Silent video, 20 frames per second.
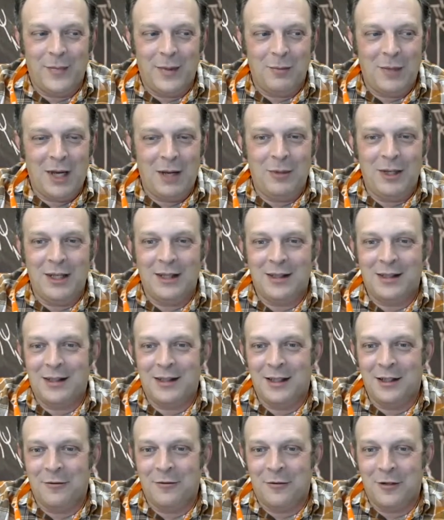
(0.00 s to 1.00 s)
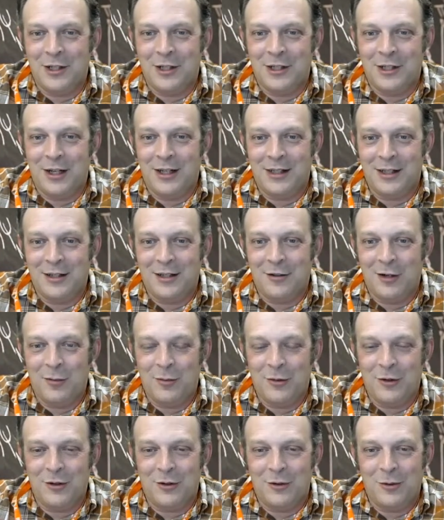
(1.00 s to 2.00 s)
Maybe is still a fringe idea,
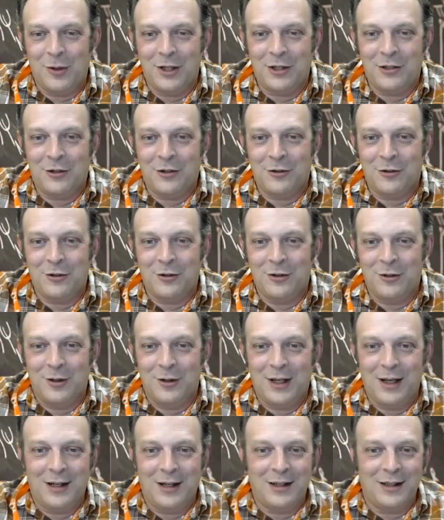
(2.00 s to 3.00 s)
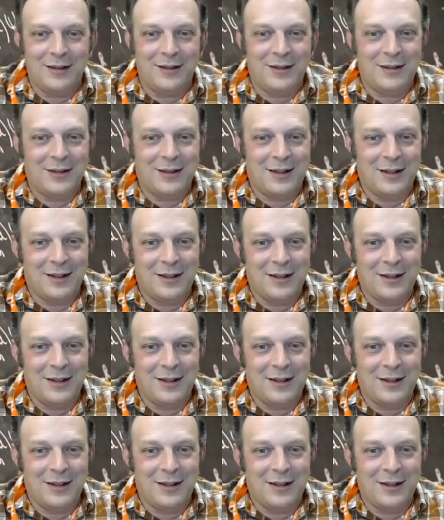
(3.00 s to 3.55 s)
I'm not quite sure. At least